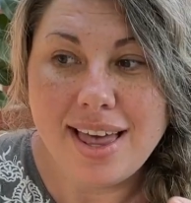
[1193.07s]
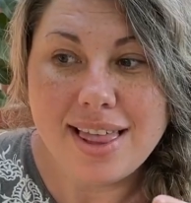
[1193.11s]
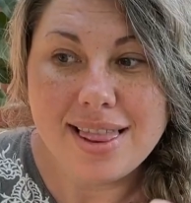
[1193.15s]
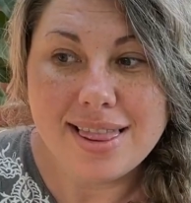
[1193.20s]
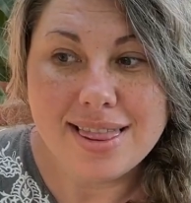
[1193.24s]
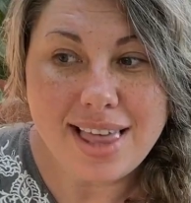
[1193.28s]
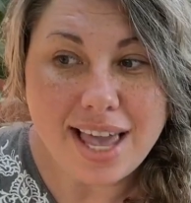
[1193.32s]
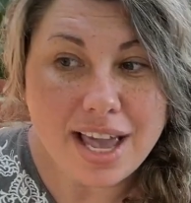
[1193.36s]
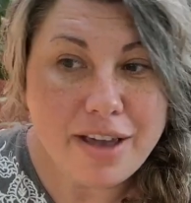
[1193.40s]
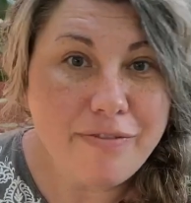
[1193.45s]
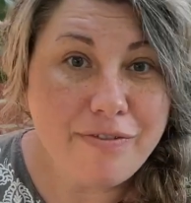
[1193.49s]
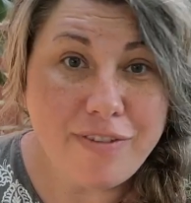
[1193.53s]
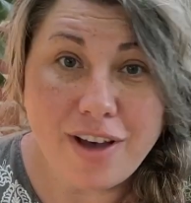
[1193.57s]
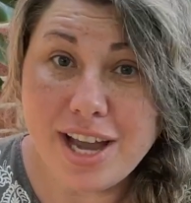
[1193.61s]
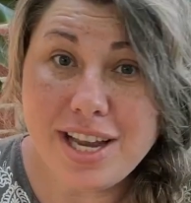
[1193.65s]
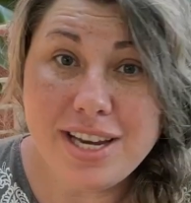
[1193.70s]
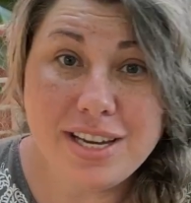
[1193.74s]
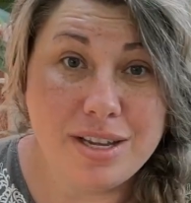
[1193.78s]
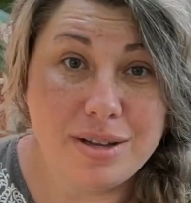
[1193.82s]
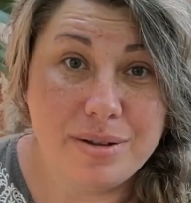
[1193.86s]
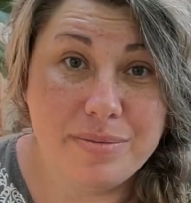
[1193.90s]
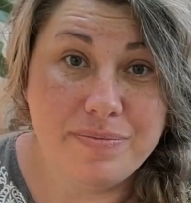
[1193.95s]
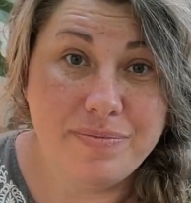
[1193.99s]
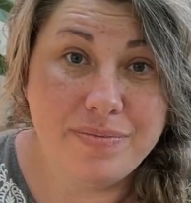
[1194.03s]
They find
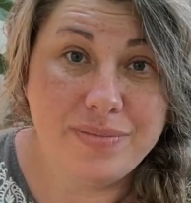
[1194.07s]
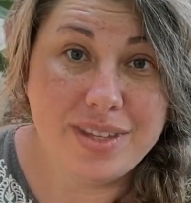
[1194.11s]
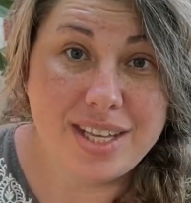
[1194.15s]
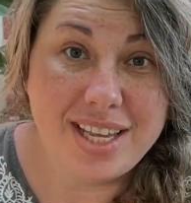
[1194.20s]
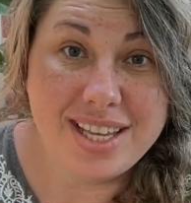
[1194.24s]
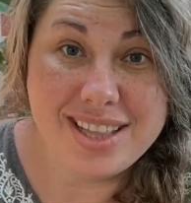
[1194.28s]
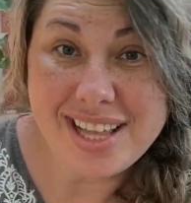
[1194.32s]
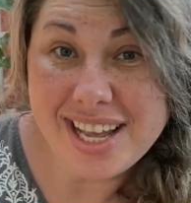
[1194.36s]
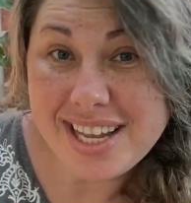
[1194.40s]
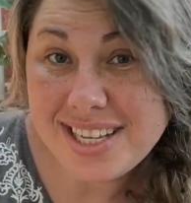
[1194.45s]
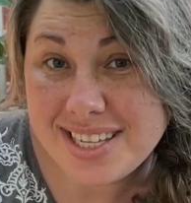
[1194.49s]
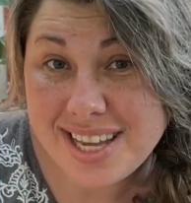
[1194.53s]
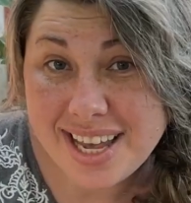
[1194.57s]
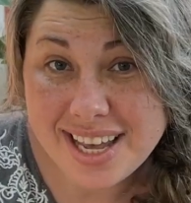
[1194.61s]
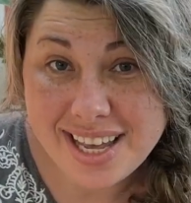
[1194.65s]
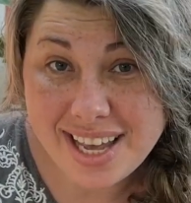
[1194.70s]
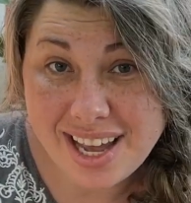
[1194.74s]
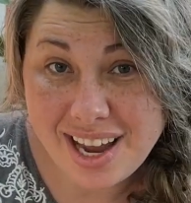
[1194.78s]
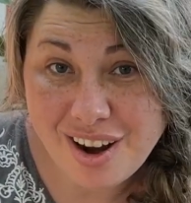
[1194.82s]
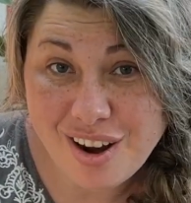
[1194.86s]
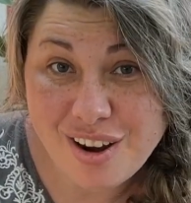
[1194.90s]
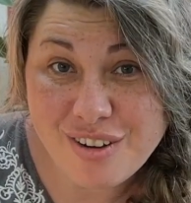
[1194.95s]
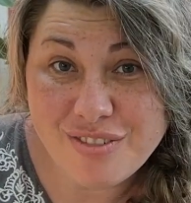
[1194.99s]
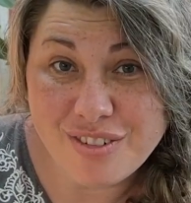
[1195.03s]
them and they take
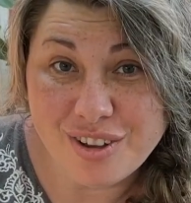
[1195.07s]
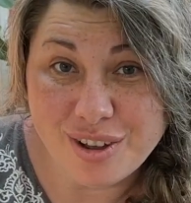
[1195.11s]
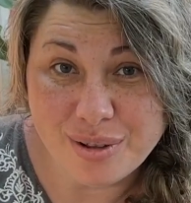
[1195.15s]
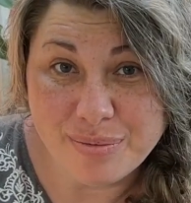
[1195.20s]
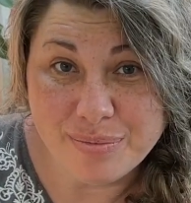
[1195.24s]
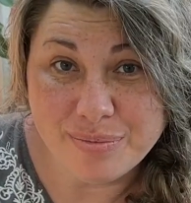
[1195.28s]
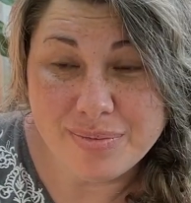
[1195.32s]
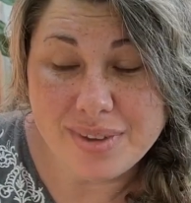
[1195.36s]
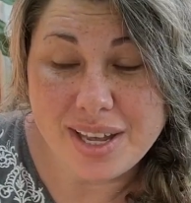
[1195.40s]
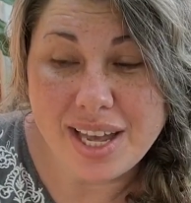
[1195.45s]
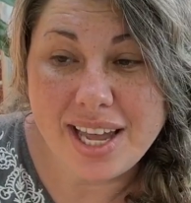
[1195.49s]
care of them,